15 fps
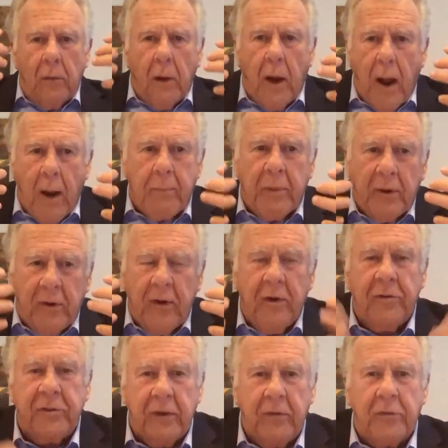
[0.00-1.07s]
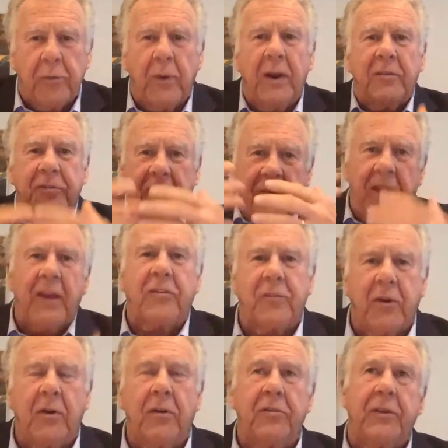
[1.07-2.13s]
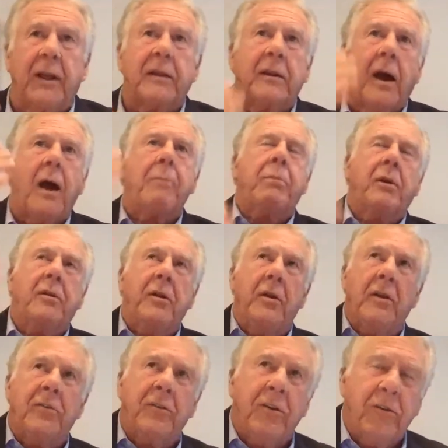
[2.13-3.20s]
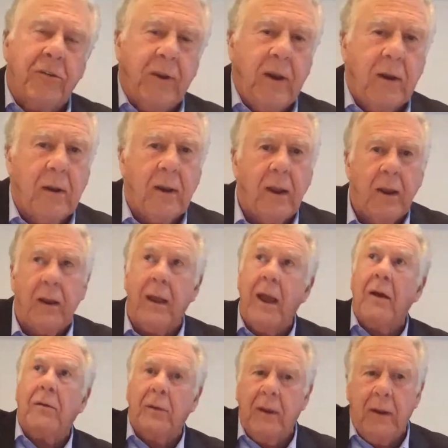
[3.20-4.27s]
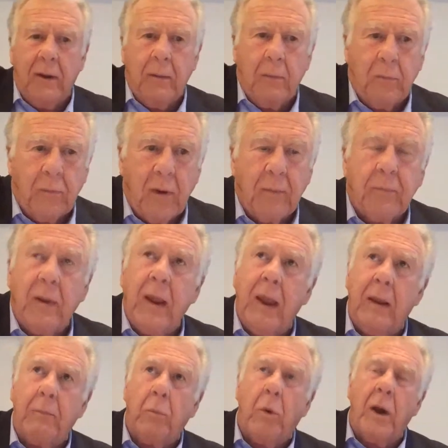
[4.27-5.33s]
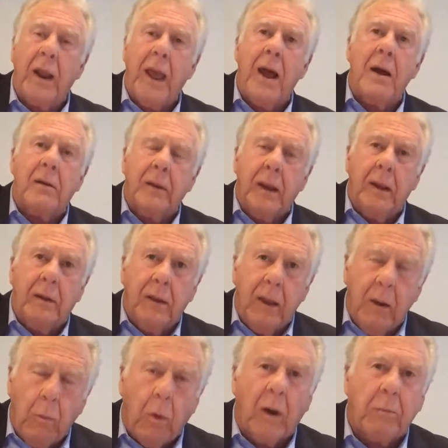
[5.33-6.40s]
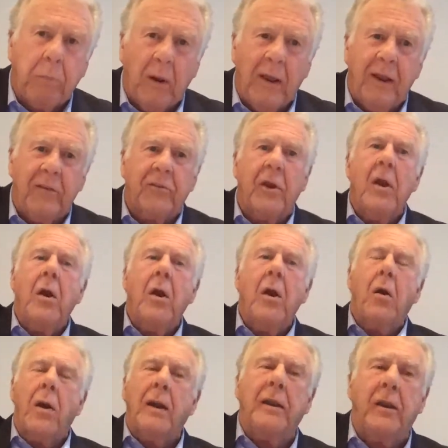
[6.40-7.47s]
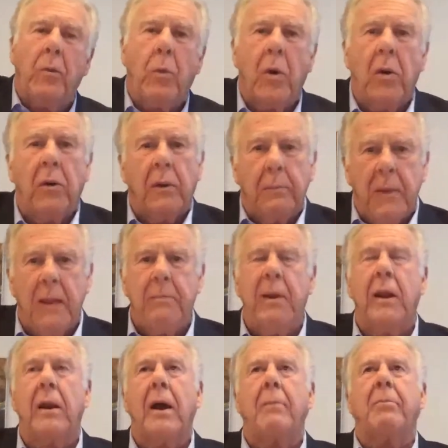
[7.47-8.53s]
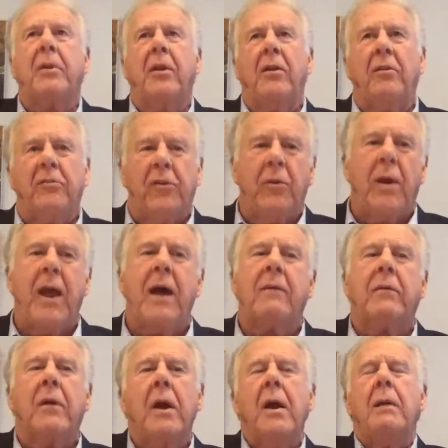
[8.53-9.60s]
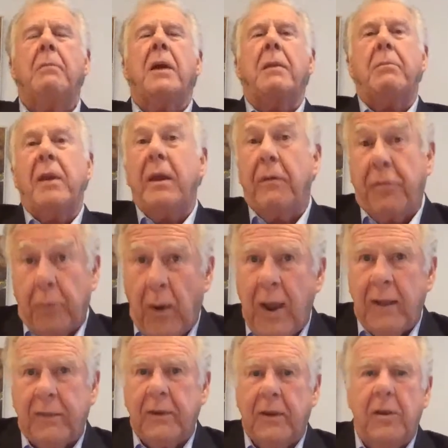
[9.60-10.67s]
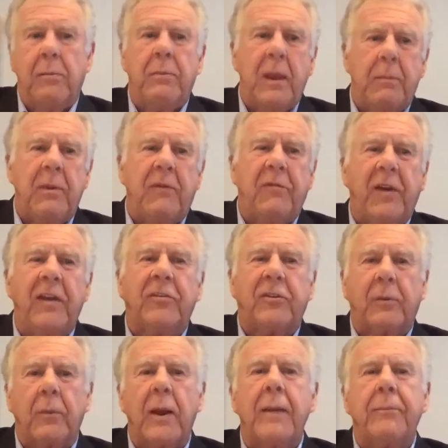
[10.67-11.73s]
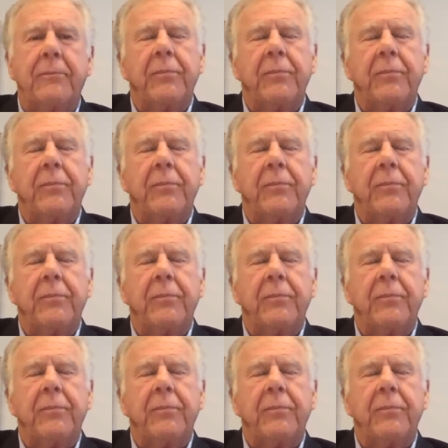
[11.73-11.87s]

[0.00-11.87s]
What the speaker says: Opportunities and threats is external. It's like opportunity you see it out in the threat, and what out in the workplace or out in the world, it may be an opportunity you have, may be a threat that you may be facing, right?